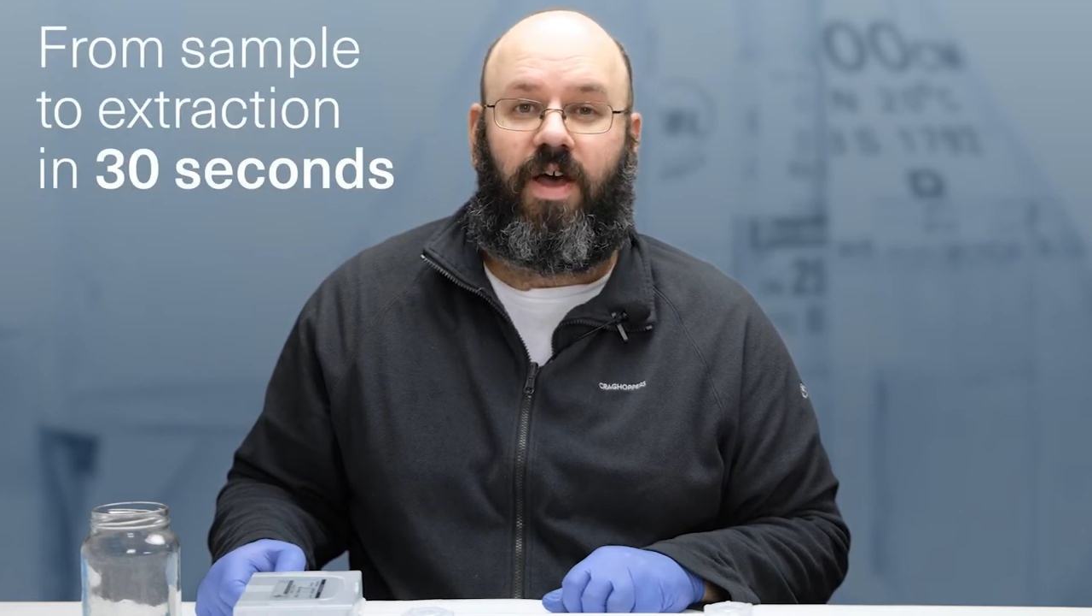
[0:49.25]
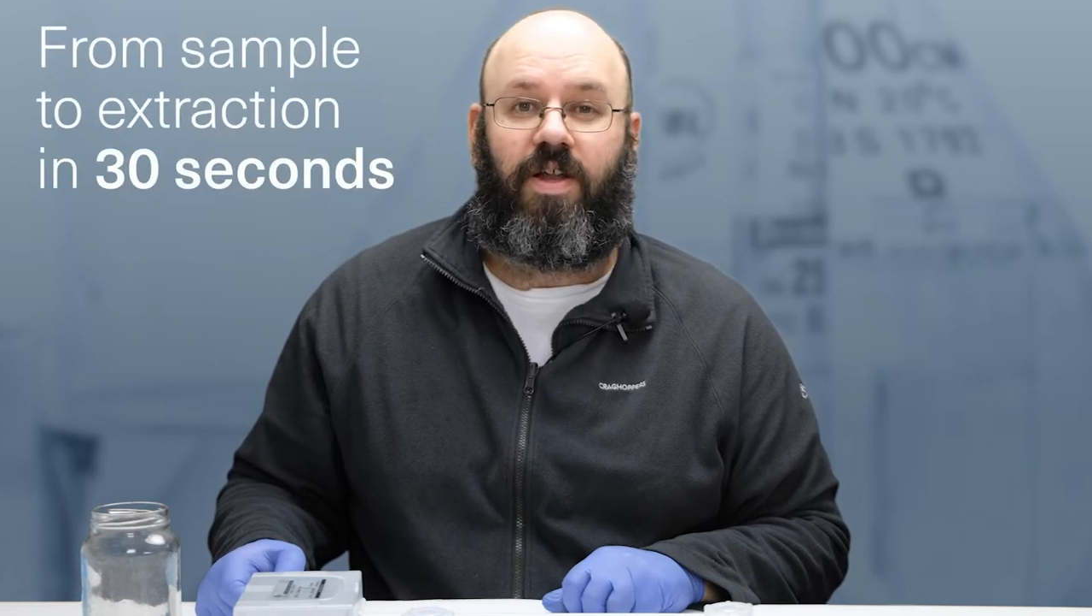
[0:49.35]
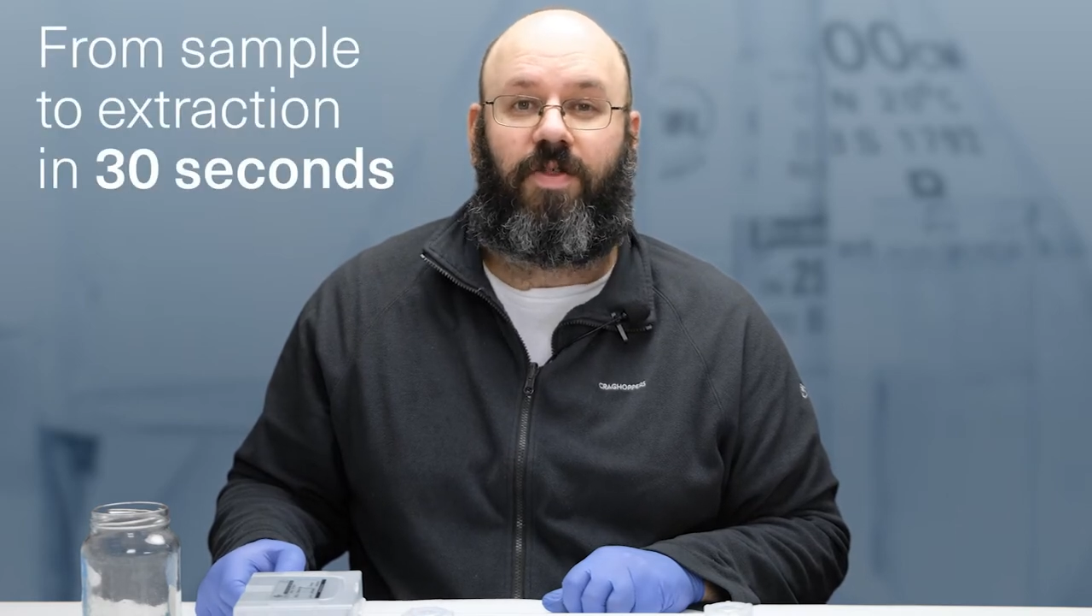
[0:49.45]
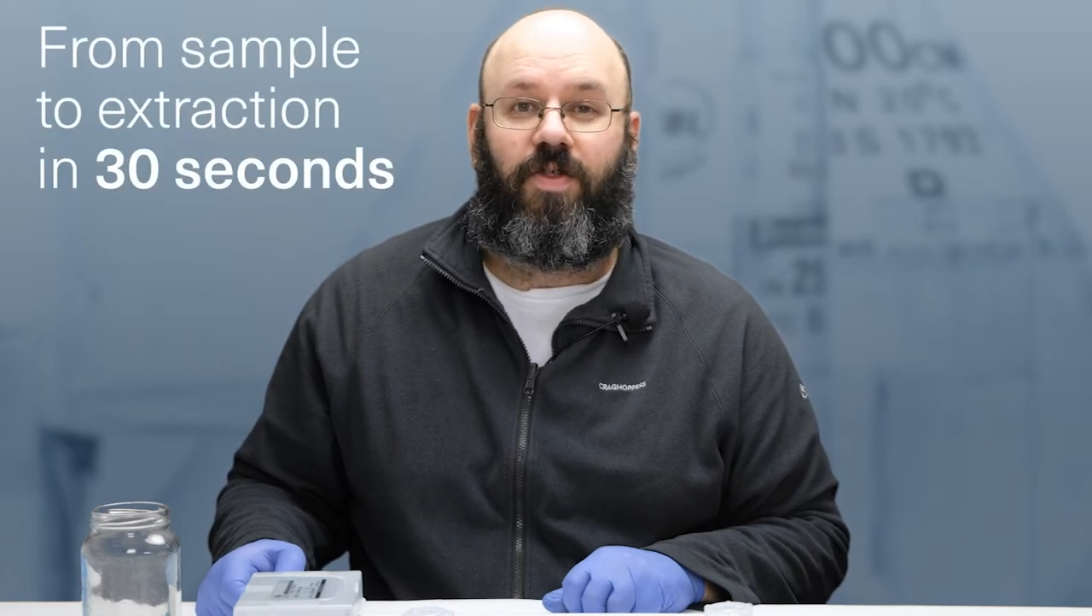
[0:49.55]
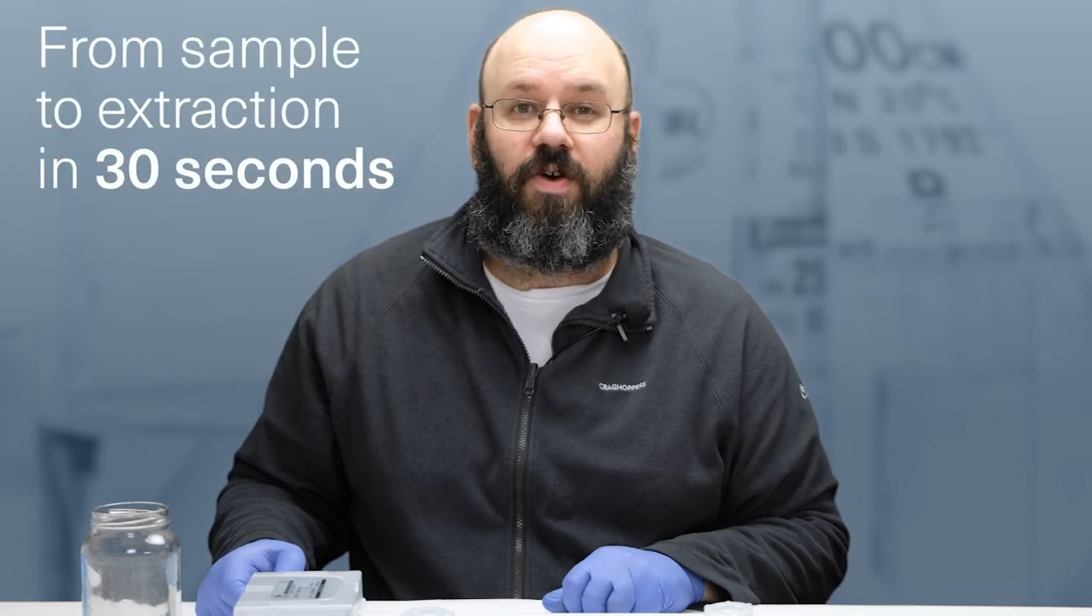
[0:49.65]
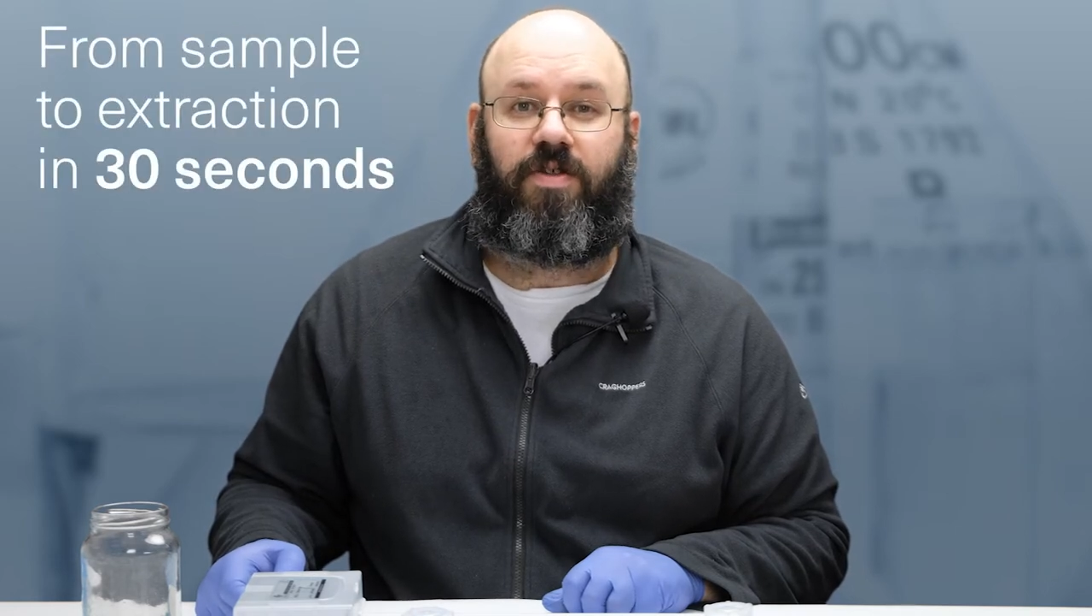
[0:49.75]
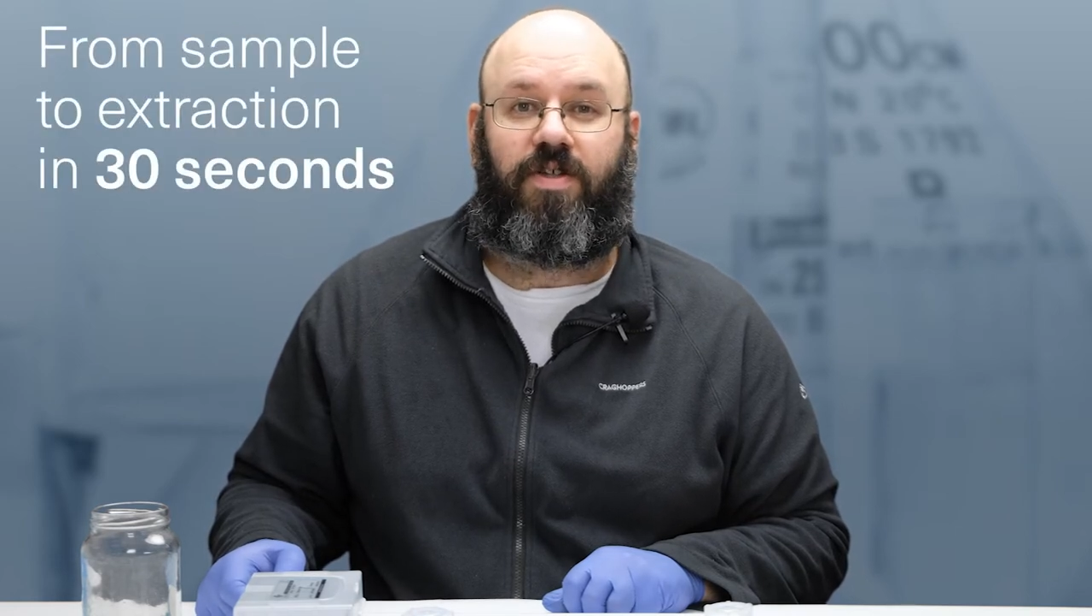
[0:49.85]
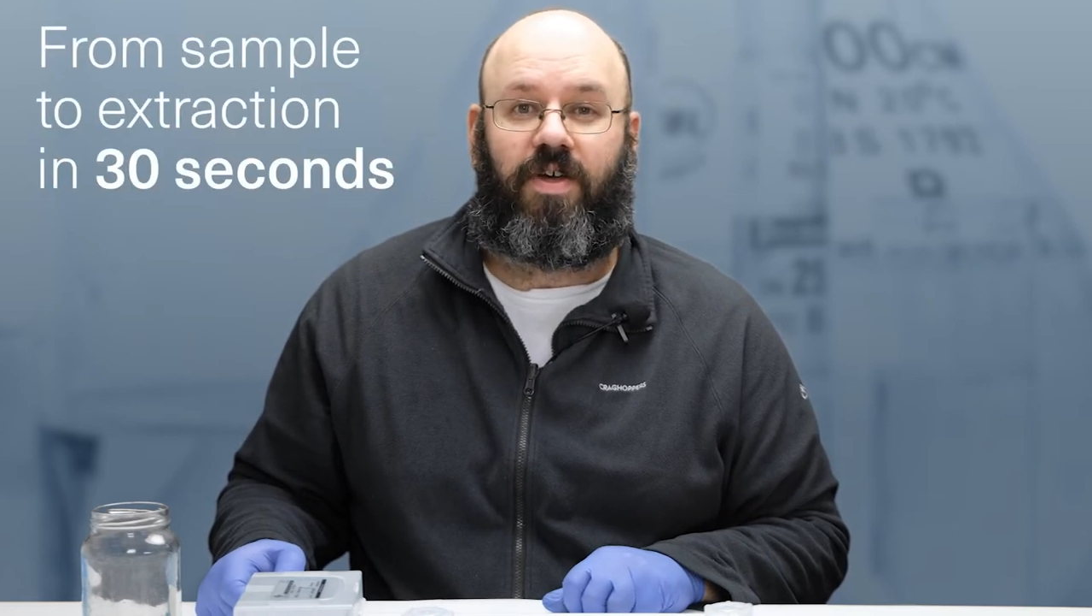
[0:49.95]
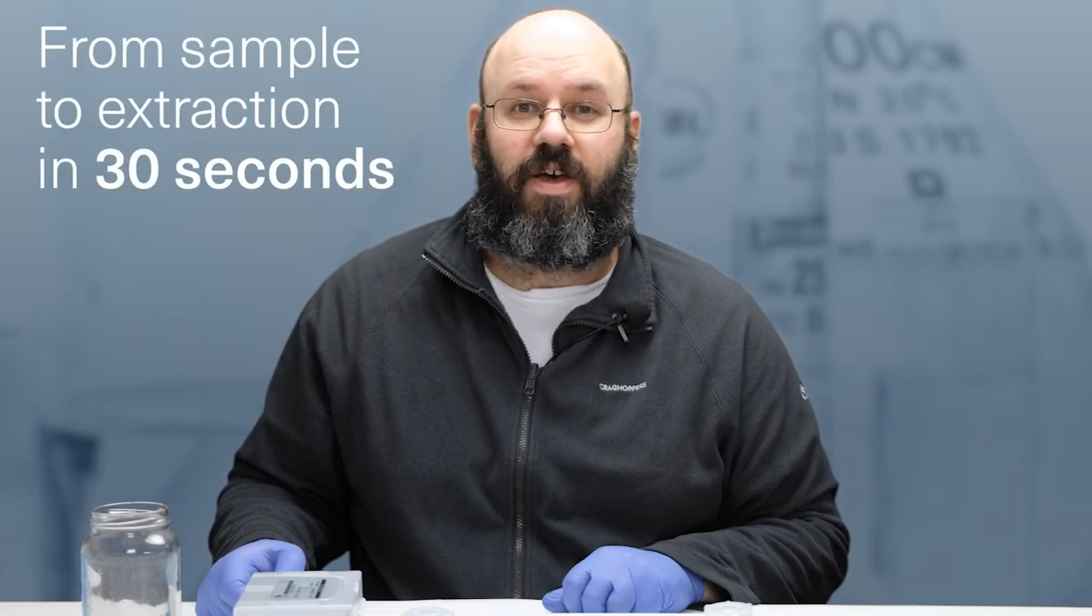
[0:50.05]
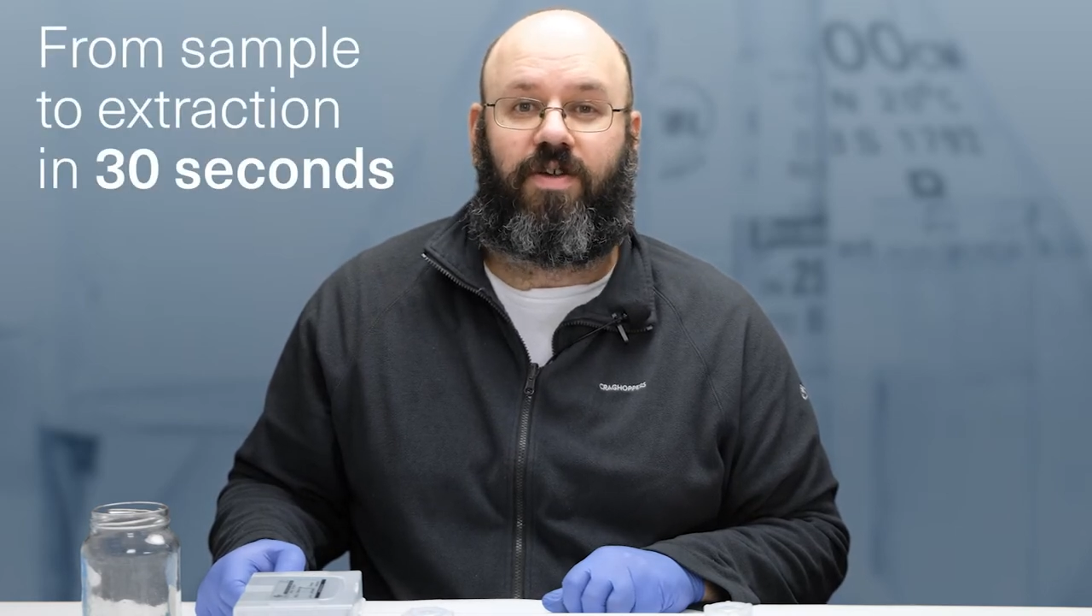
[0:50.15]
in 30
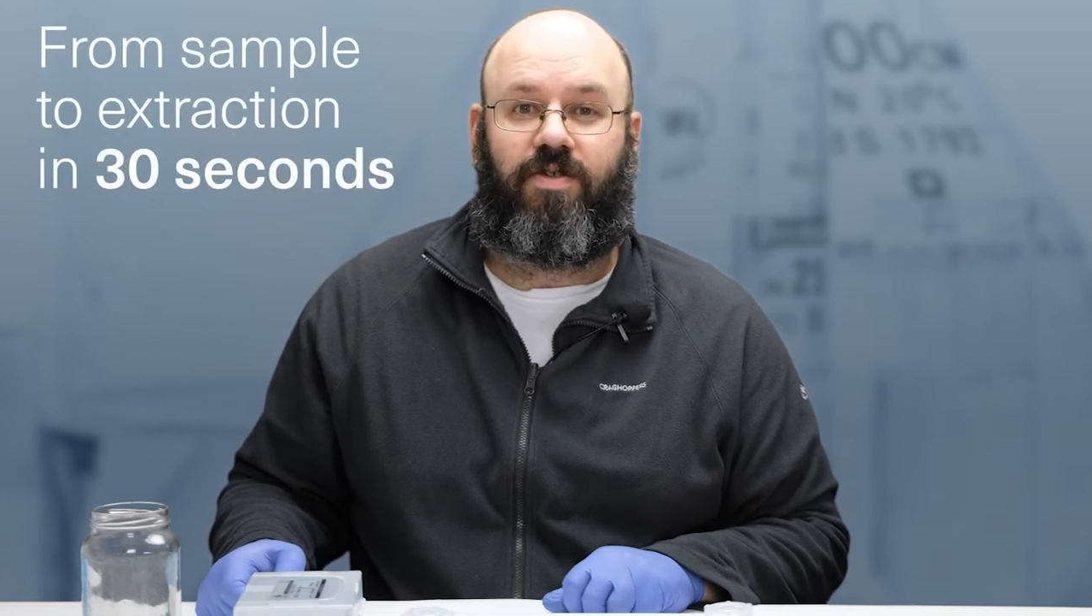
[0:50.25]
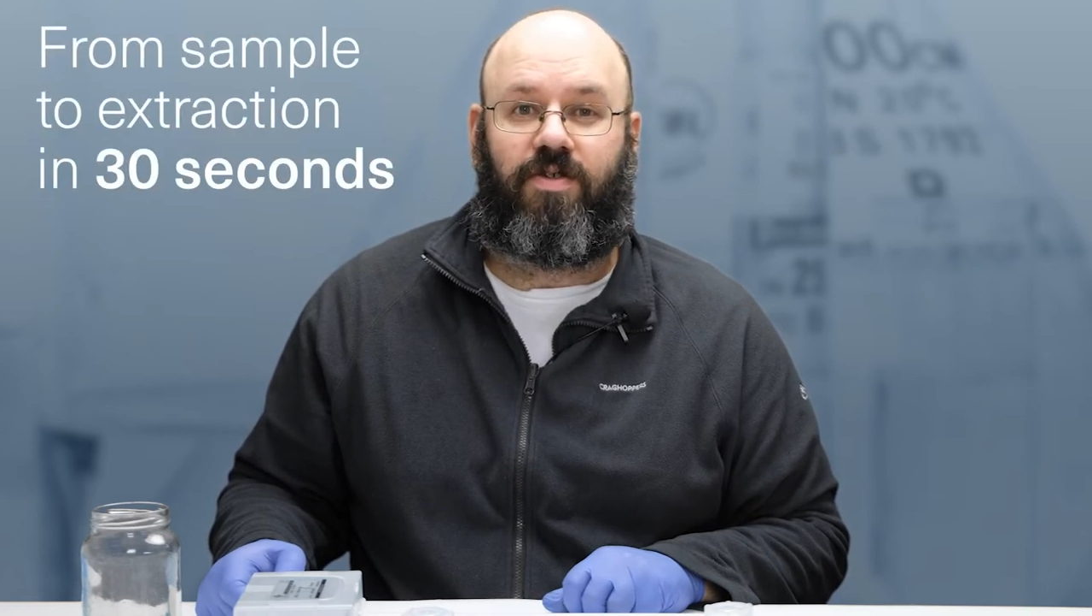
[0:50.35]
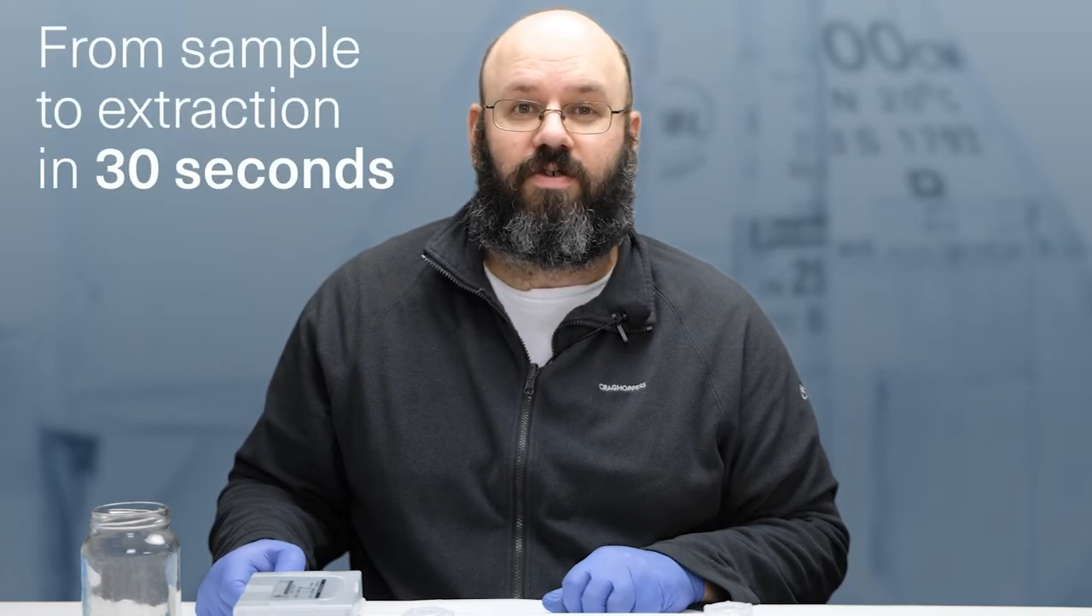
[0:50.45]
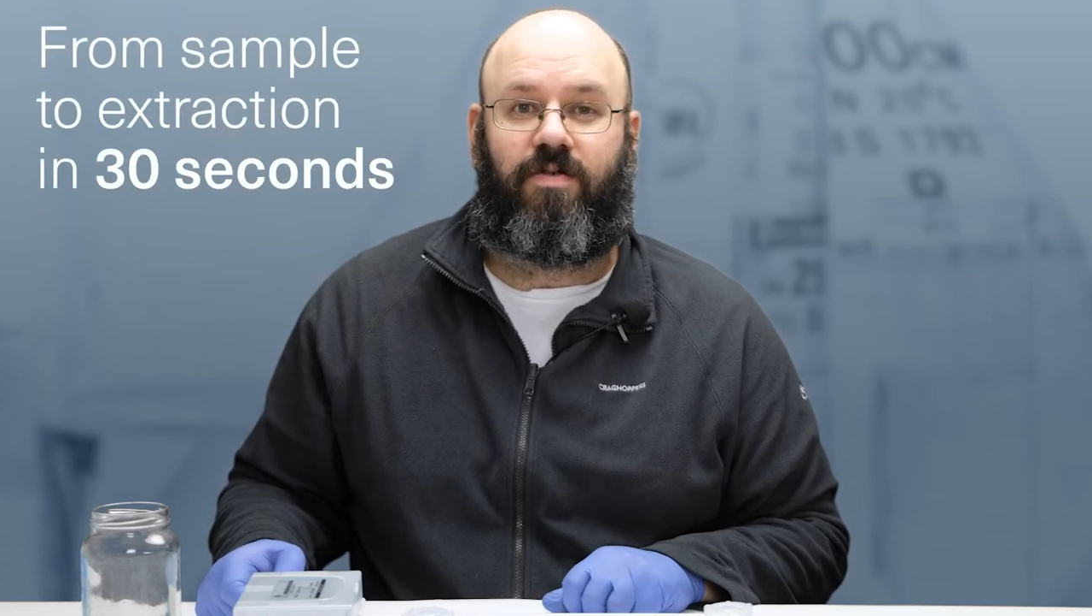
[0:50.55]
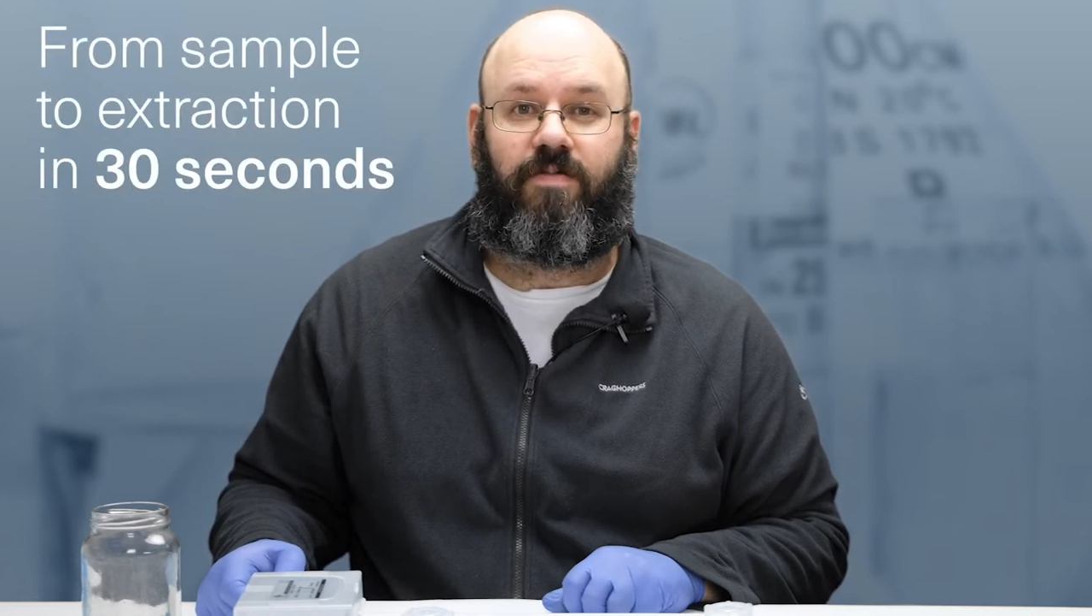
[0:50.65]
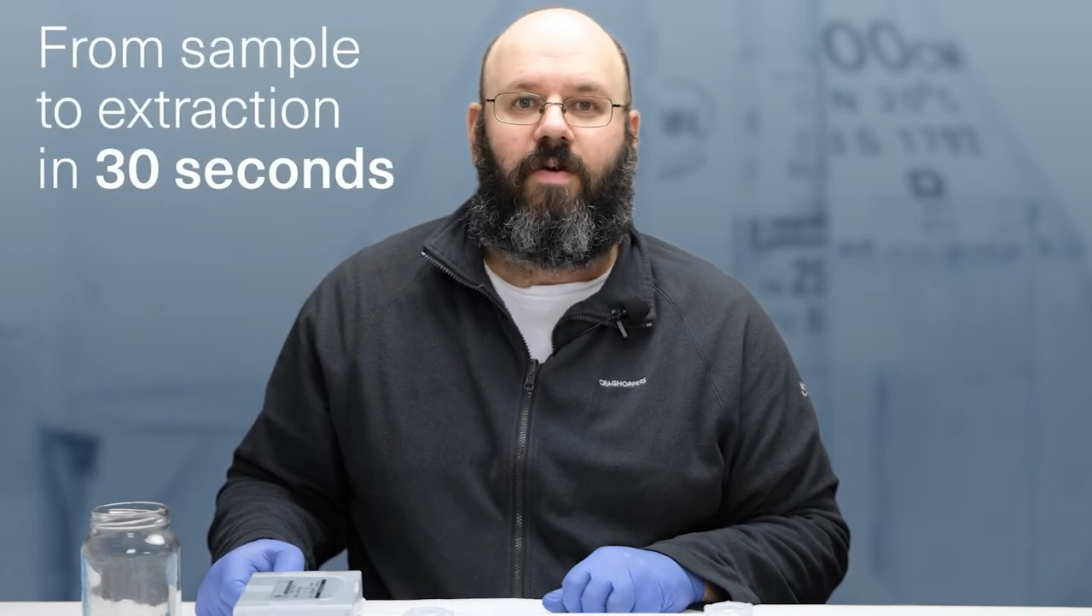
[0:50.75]
seconds.